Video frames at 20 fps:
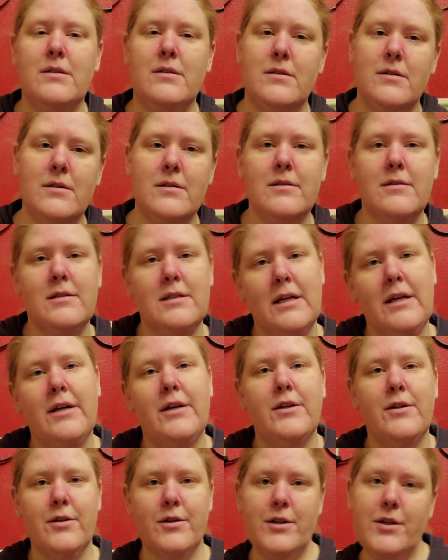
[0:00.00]
You're
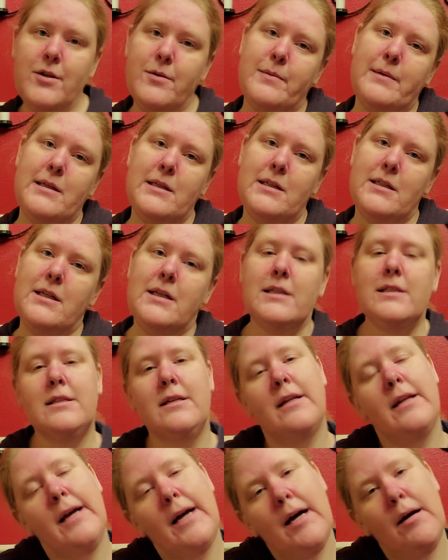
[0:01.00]
human. It's
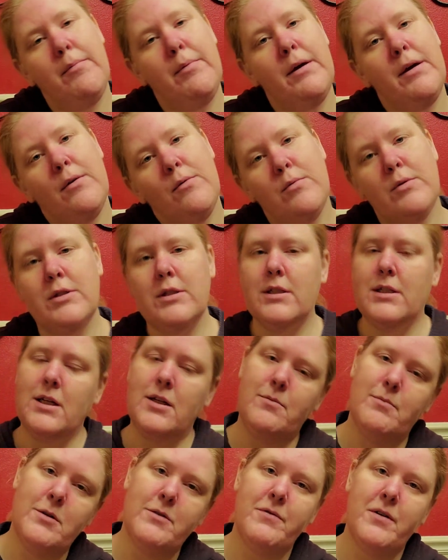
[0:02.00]
going to happen. We're just going
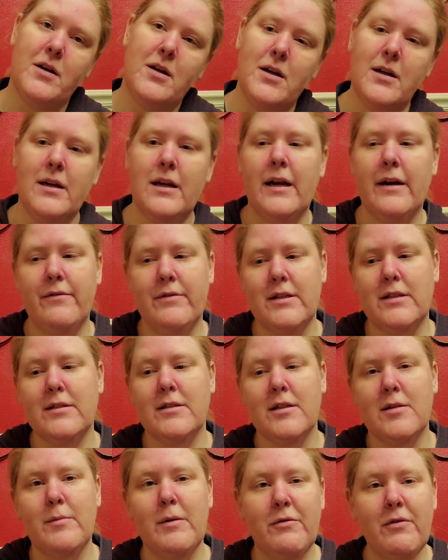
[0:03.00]
to move on and everything's
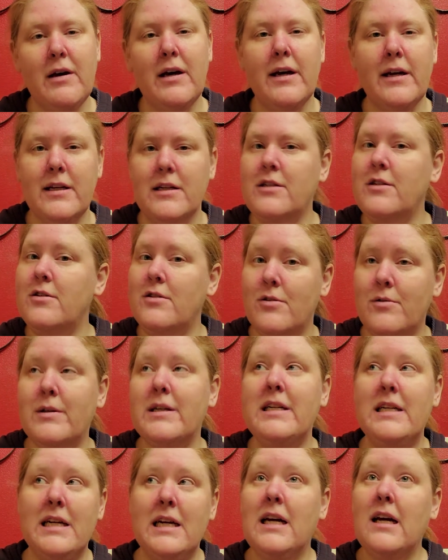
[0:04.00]
going to be fine." And you know
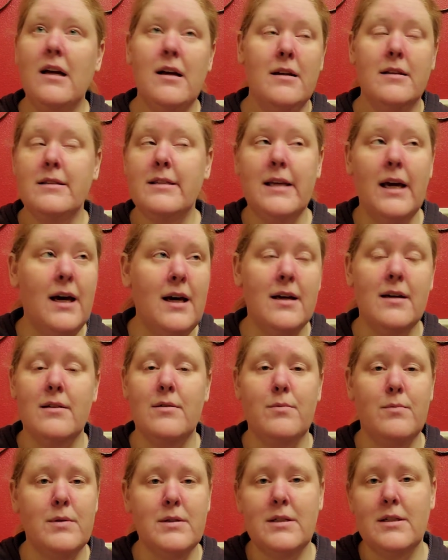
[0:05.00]
what? Yeah,
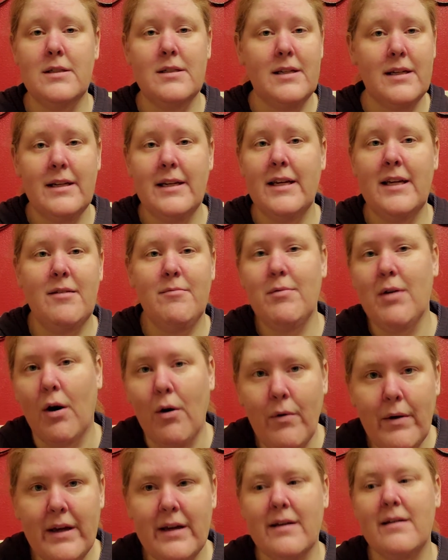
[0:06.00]
we're just going to keep
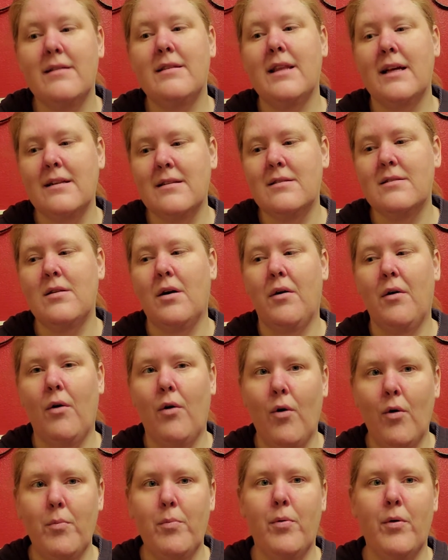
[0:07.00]
going. That's the
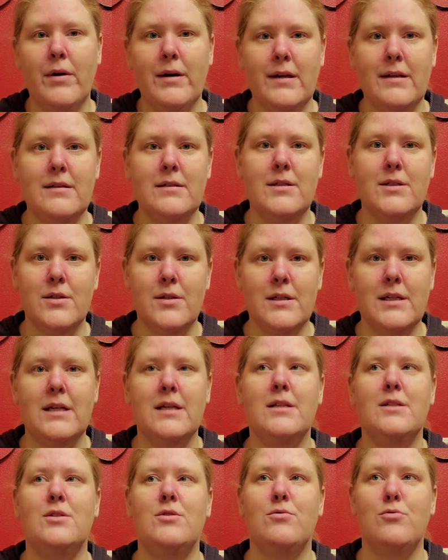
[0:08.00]
whole point of this journey
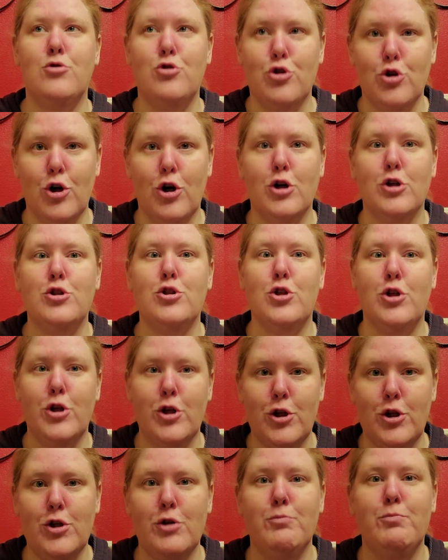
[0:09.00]
is you just
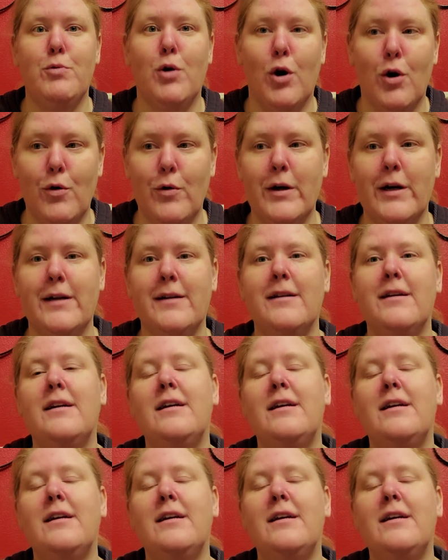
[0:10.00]
keep going.